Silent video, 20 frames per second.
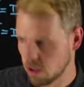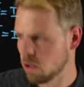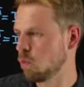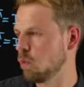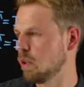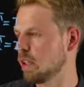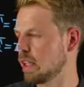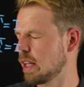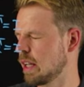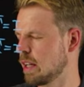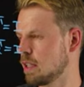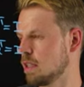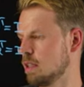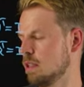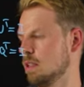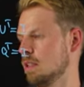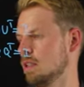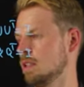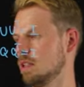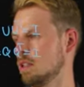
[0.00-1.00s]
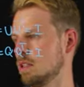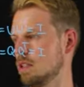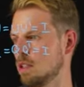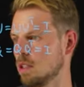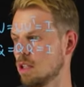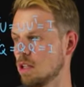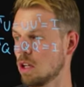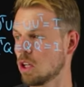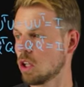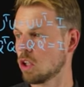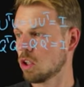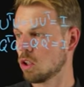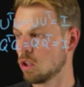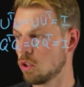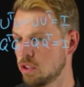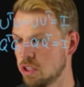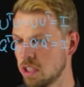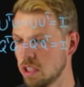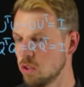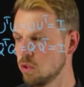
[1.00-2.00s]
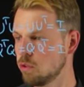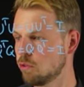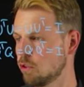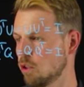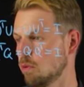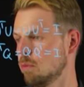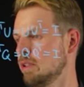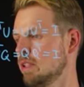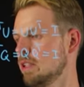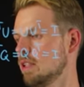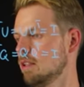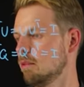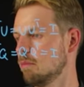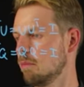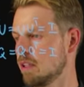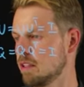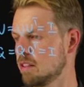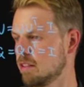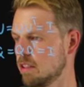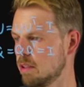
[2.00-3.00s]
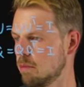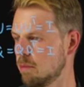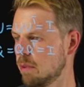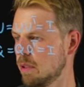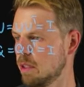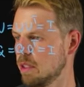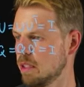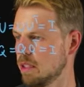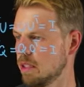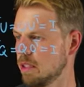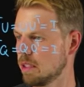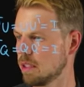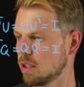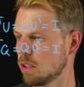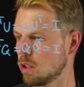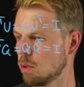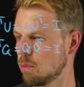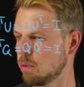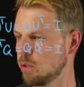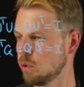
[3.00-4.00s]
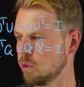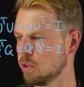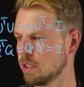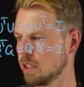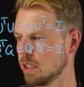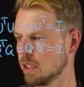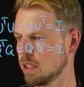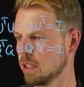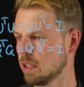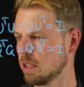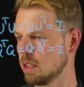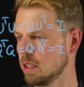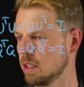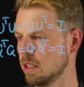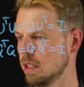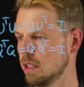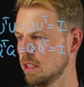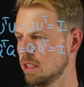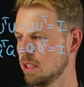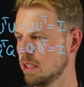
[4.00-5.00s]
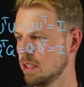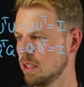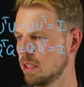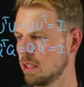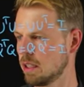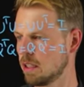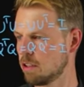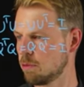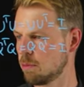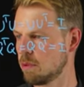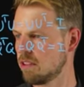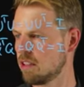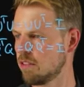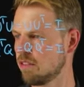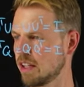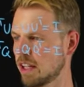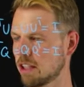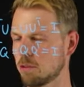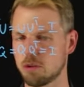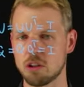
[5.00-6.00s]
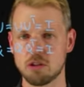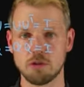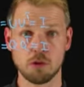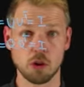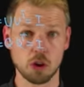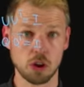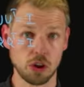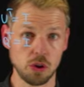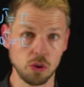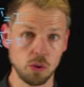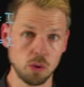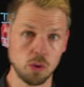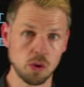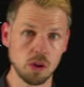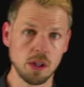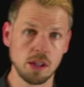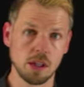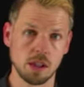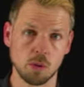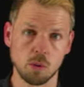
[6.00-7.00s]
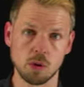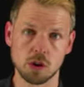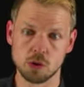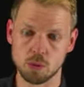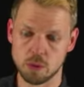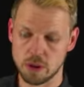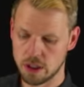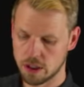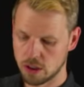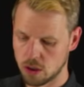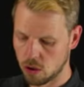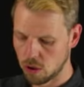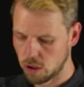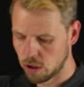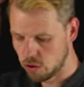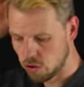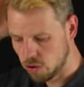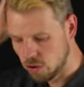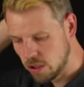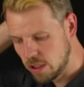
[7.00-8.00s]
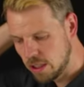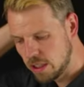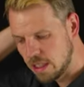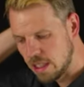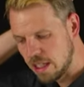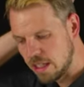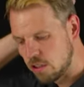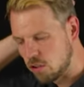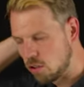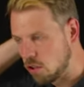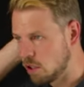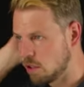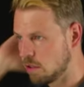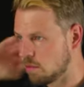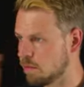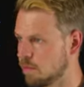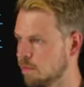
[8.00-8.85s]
we can continue from here by simply computing the specific expression for q, which we are going to need later on.